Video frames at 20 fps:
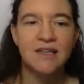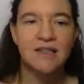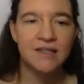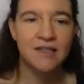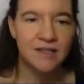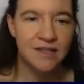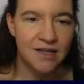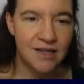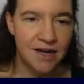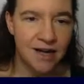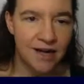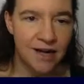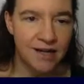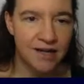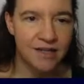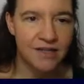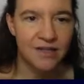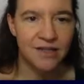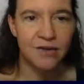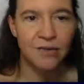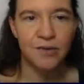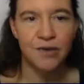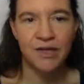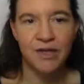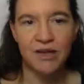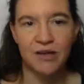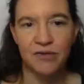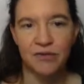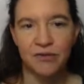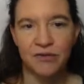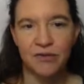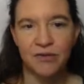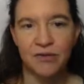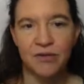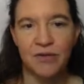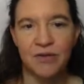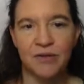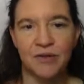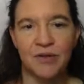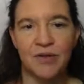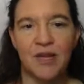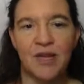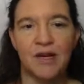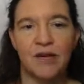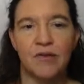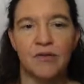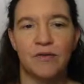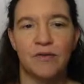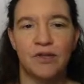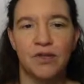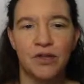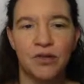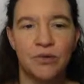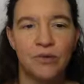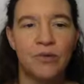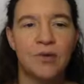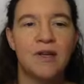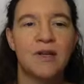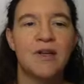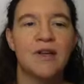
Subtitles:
CR is only O of 2 to the n over 2,